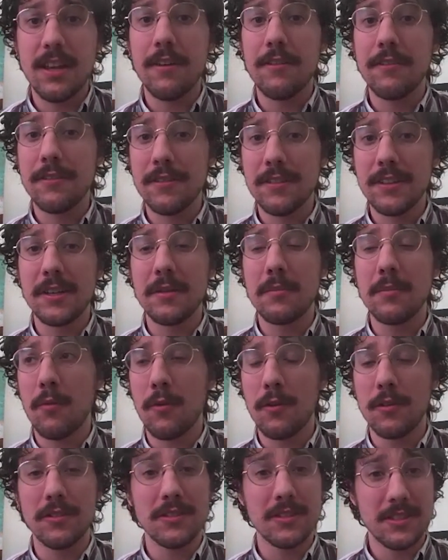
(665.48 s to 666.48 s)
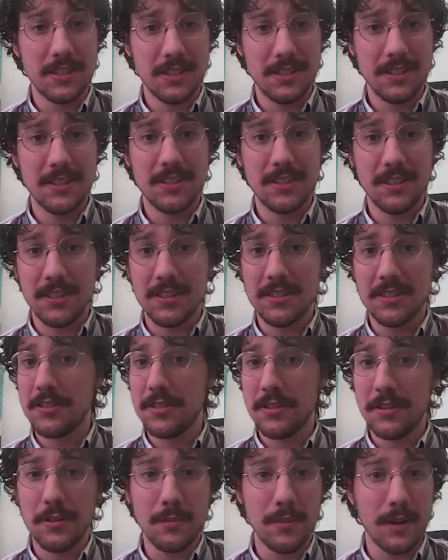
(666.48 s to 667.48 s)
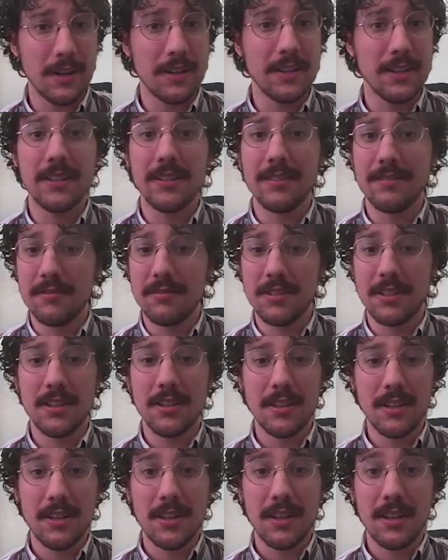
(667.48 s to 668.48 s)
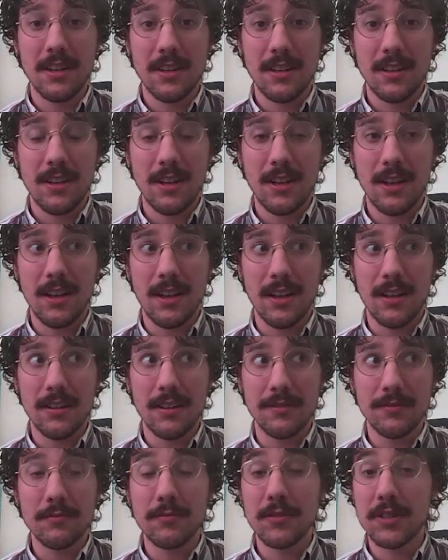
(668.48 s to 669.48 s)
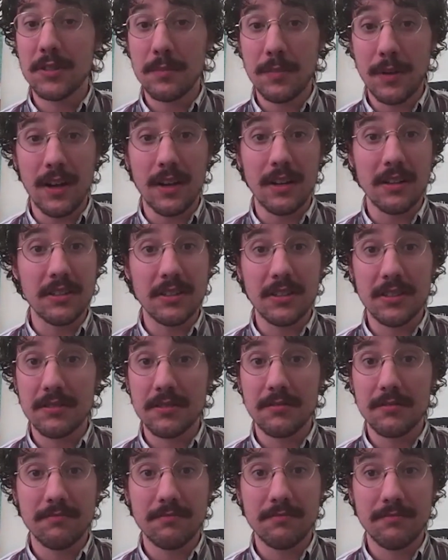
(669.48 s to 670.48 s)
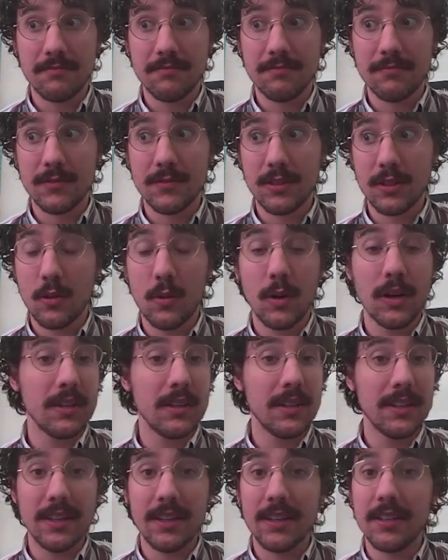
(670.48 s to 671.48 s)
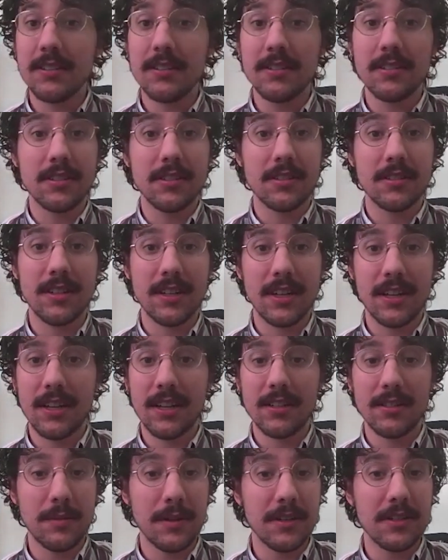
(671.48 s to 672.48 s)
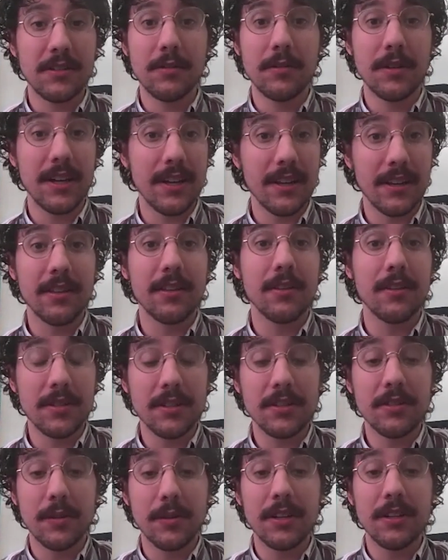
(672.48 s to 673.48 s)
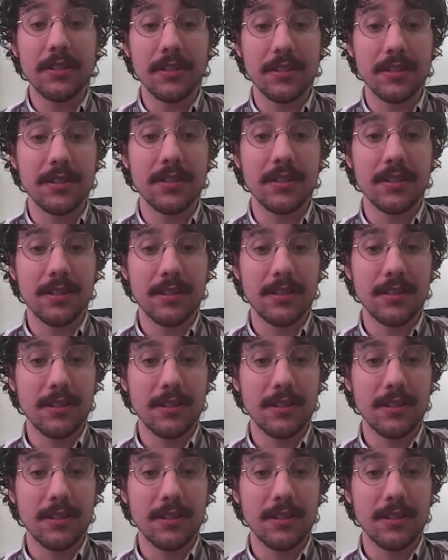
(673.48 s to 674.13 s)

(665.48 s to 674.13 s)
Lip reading: definitely important to listen to your body and respond quickly and as best you can in those situations.